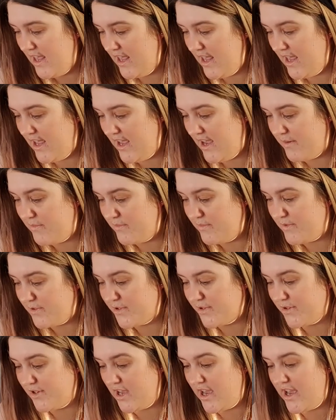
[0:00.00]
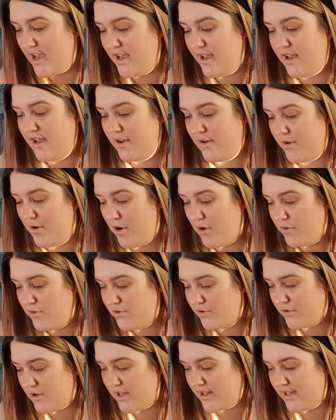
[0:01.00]
Um, so yeah
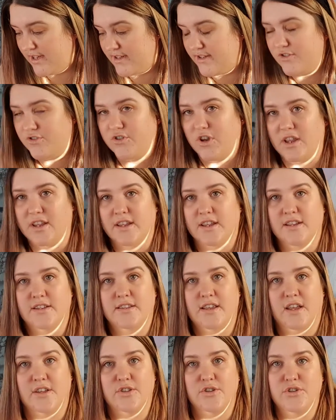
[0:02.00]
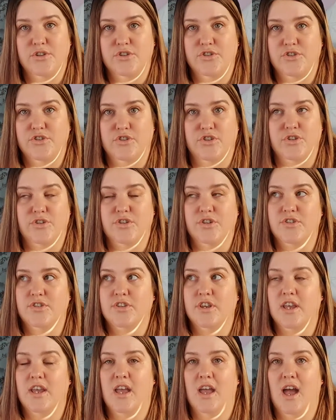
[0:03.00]
also I like to drink diluting juice
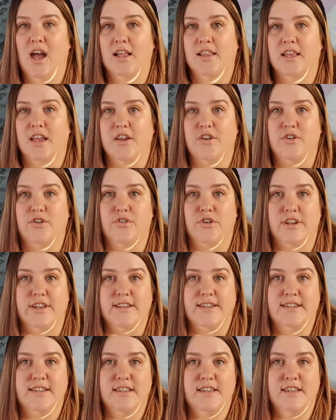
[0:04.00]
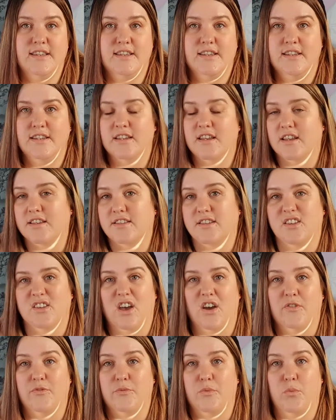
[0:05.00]
I like green tea. I still
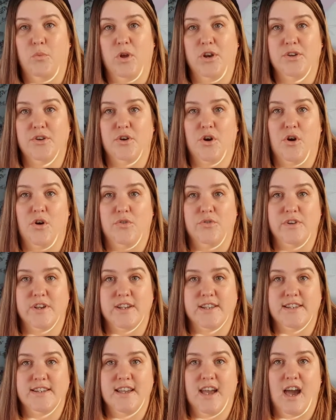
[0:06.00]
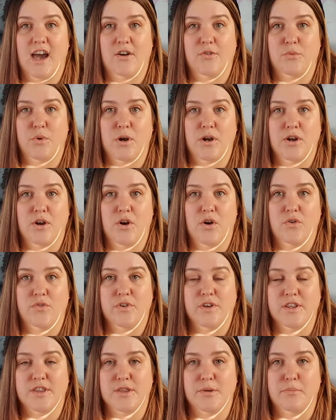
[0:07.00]
have one coffee a day. I have one
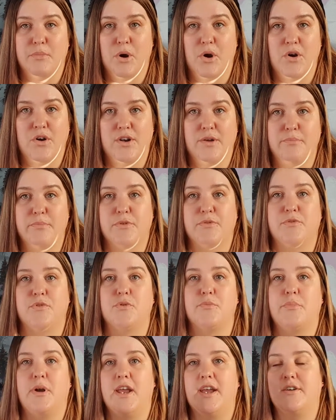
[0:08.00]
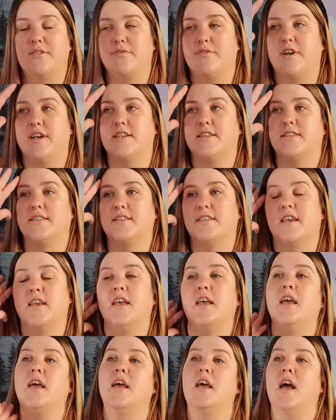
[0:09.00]
coffee in the morning before breakfast.
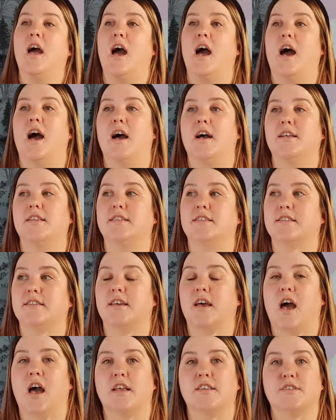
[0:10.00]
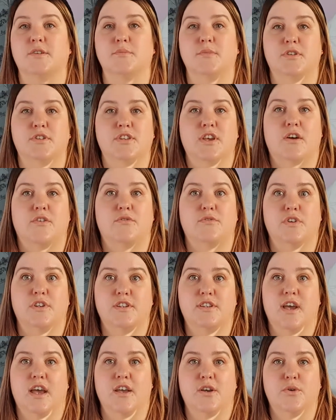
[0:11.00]
And I sometimes have
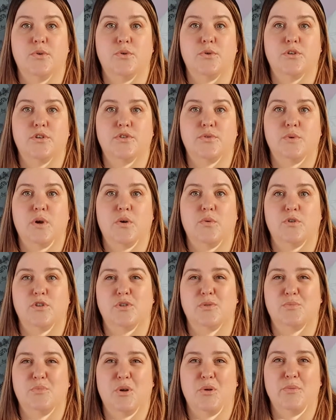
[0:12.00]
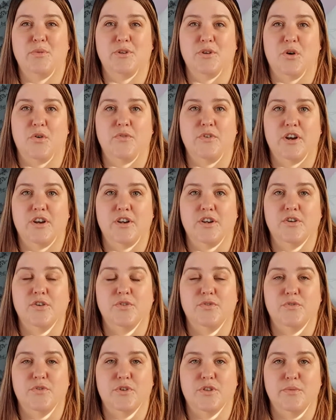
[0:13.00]
Diet Coke as well, which is probably not very
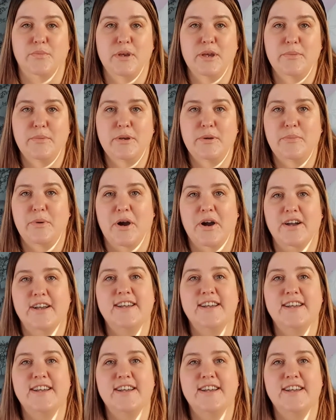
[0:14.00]
good for the baby, but